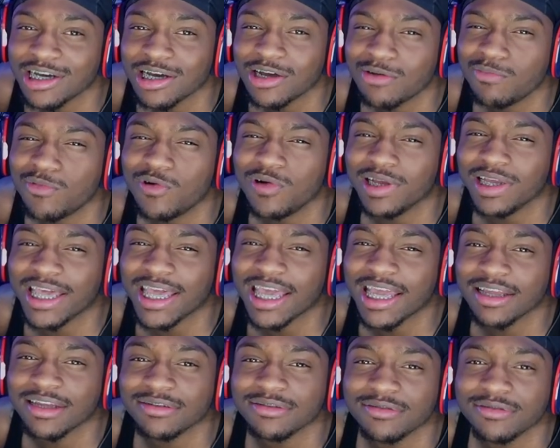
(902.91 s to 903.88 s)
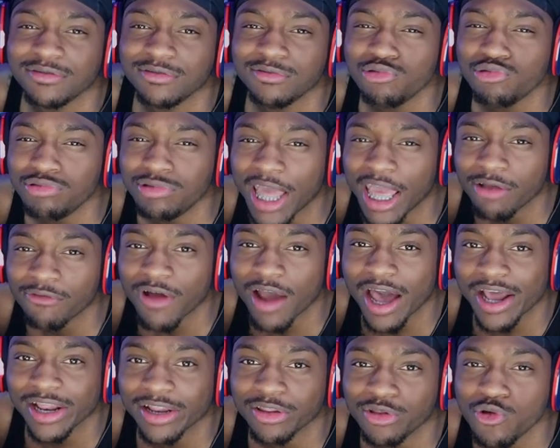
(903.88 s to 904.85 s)
Come on, gang. You dick
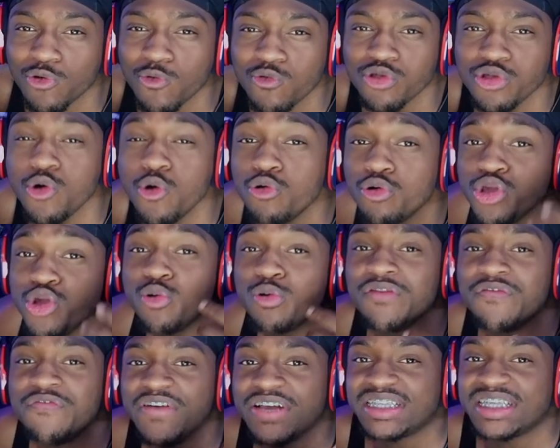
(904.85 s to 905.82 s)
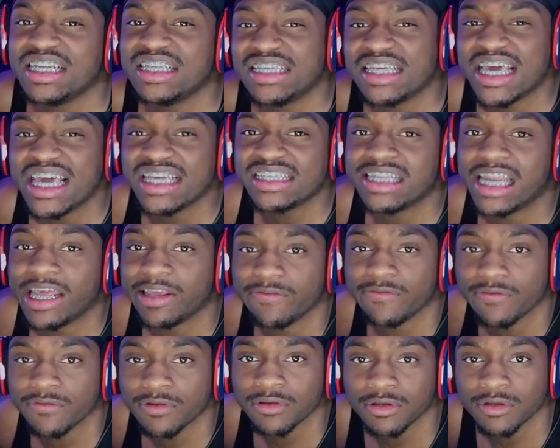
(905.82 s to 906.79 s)
riding. You you you invested into his
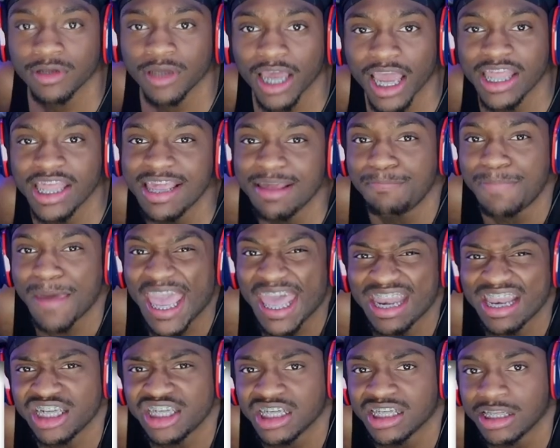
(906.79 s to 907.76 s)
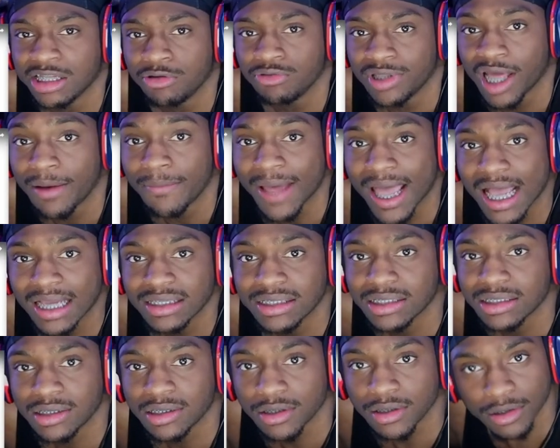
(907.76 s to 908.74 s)
life, and he baited your little
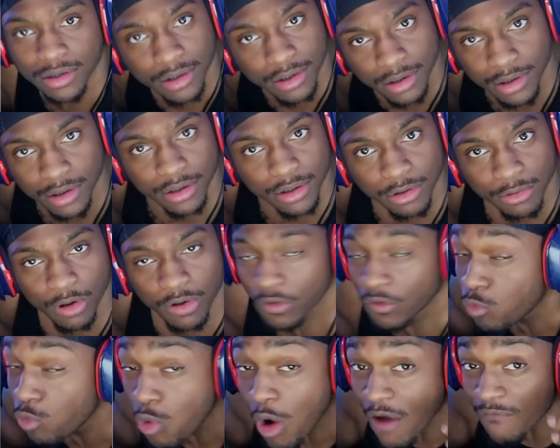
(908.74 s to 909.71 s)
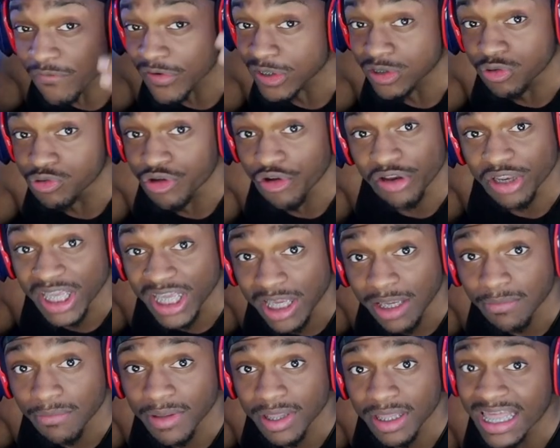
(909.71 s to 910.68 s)
dumbass. But whoever is on your
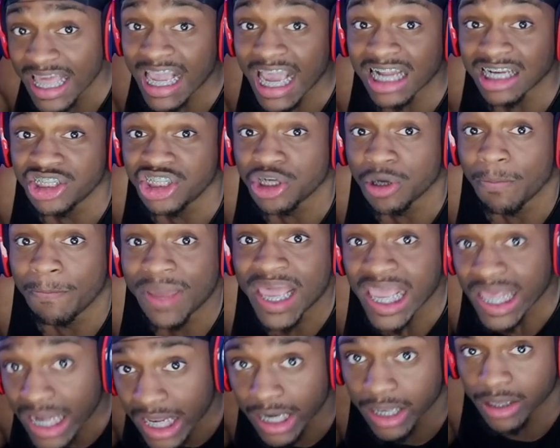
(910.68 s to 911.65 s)
team, they got jabaited.